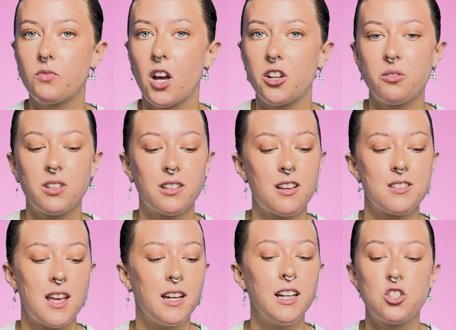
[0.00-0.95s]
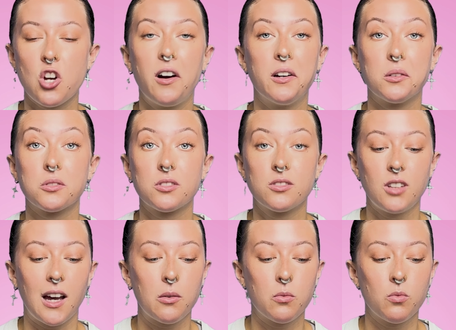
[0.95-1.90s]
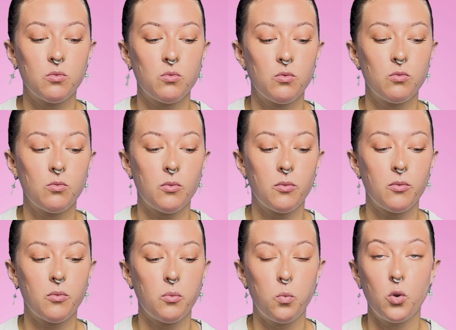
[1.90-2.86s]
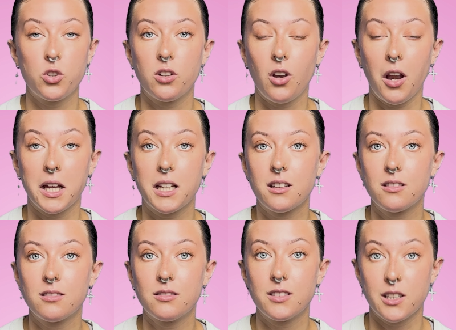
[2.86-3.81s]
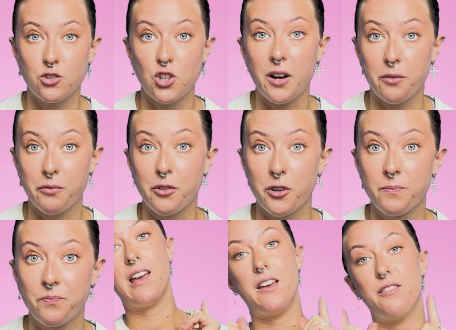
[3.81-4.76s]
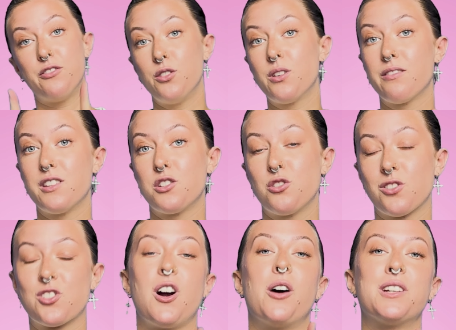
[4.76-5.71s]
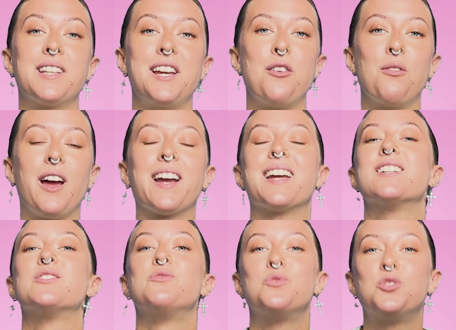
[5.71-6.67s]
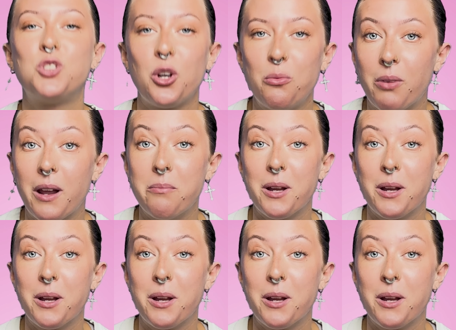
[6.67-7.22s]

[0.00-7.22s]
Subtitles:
I don't think there's any child that wouldn't like this dragon fruit. If you give this to your child and they don't like it, don't blame